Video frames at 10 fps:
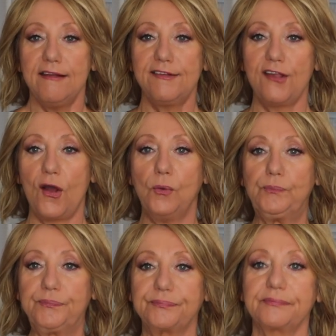
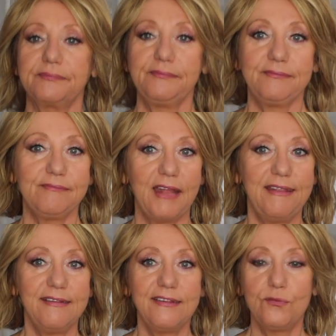So
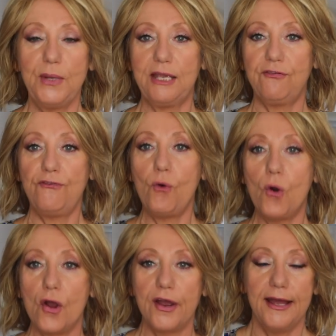this is week
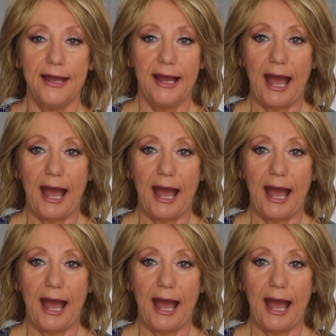four.